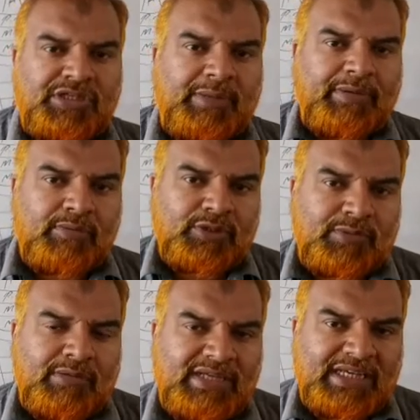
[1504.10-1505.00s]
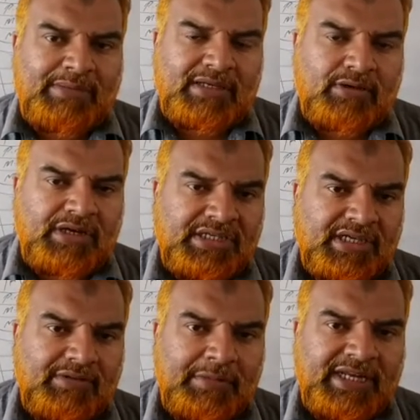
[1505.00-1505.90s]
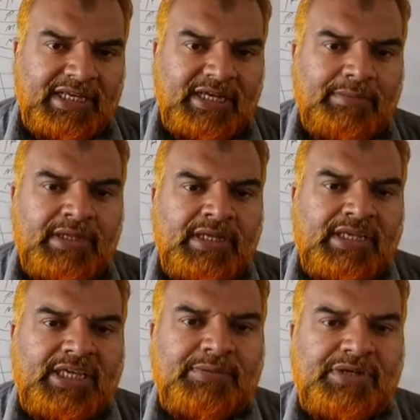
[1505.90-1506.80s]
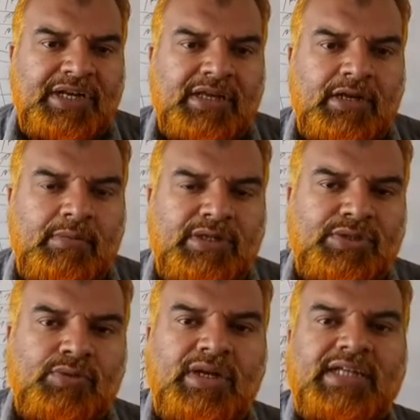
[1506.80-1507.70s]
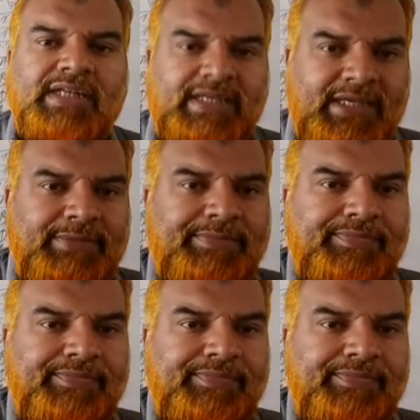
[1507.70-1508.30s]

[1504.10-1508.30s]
chapter, most probably chemical coordination, I will be taking up. Keep studying. God bless you. Good luck. Take care.